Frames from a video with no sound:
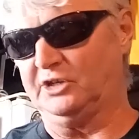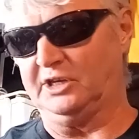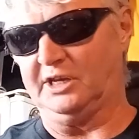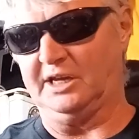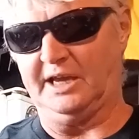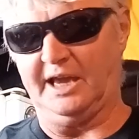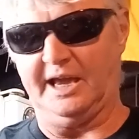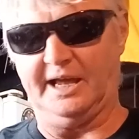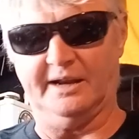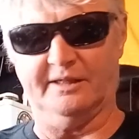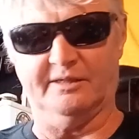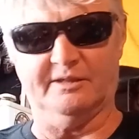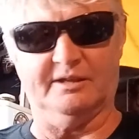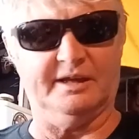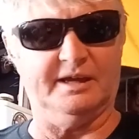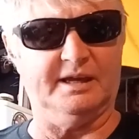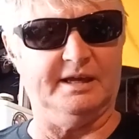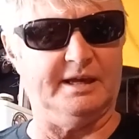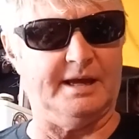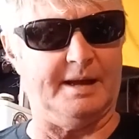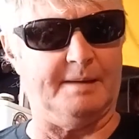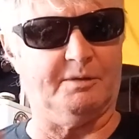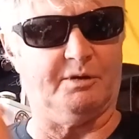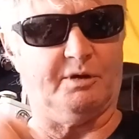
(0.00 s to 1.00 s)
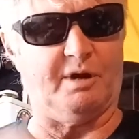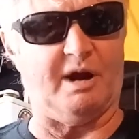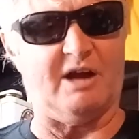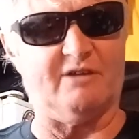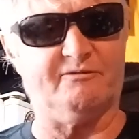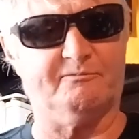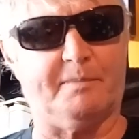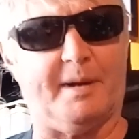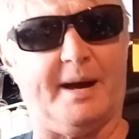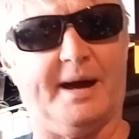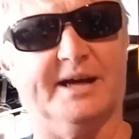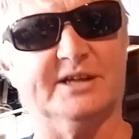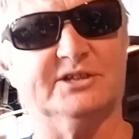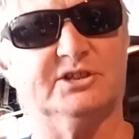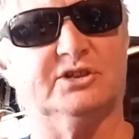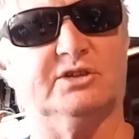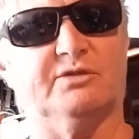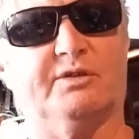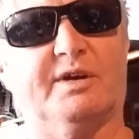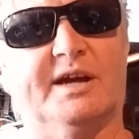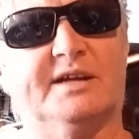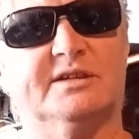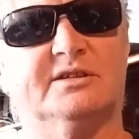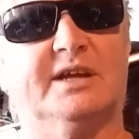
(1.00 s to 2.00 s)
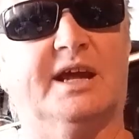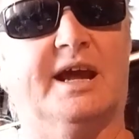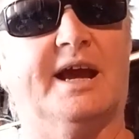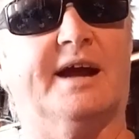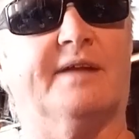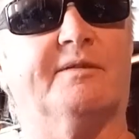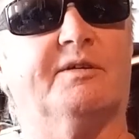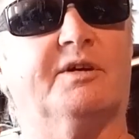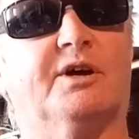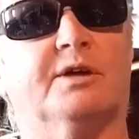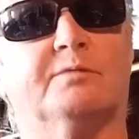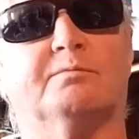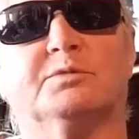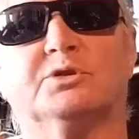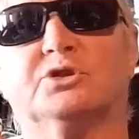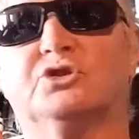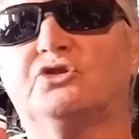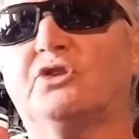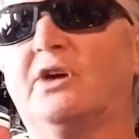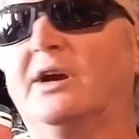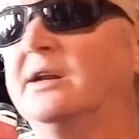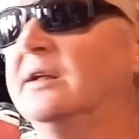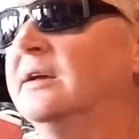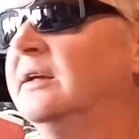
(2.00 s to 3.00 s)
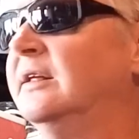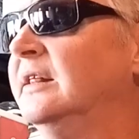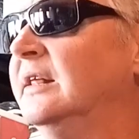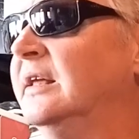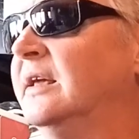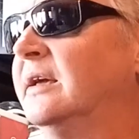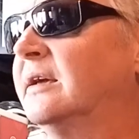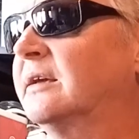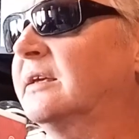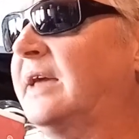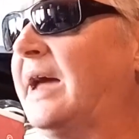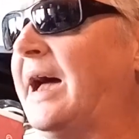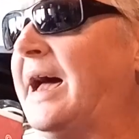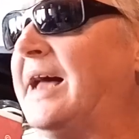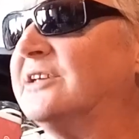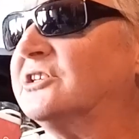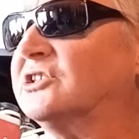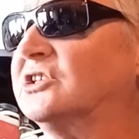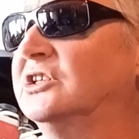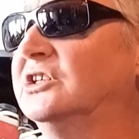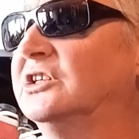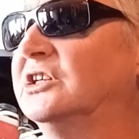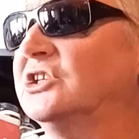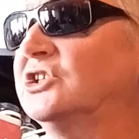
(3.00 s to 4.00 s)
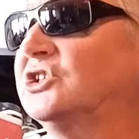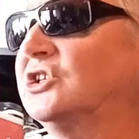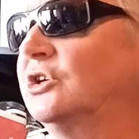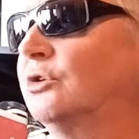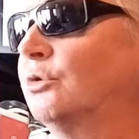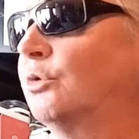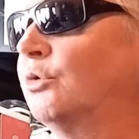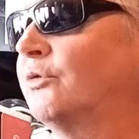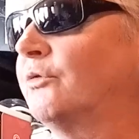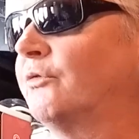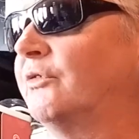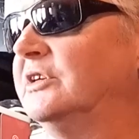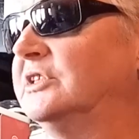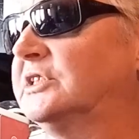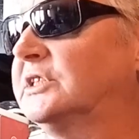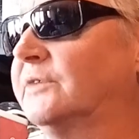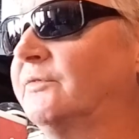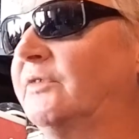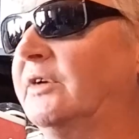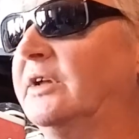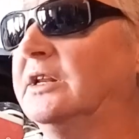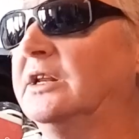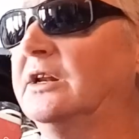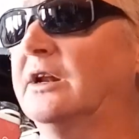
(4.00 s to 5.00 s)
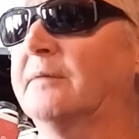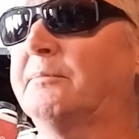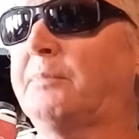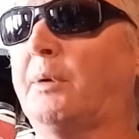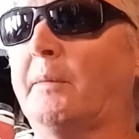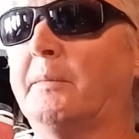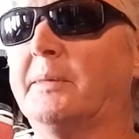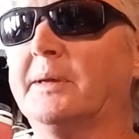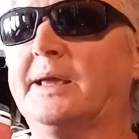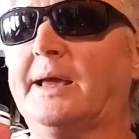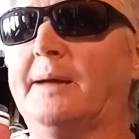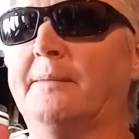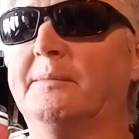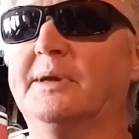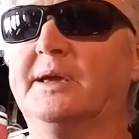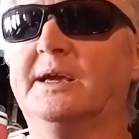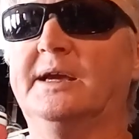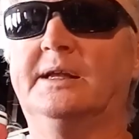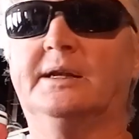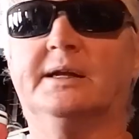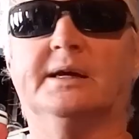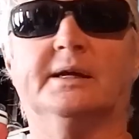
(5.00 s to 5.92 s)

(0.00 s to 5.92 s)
that you get in the craft bars around town, they've got straight cask condition, all the rest of it, you know, probably coming in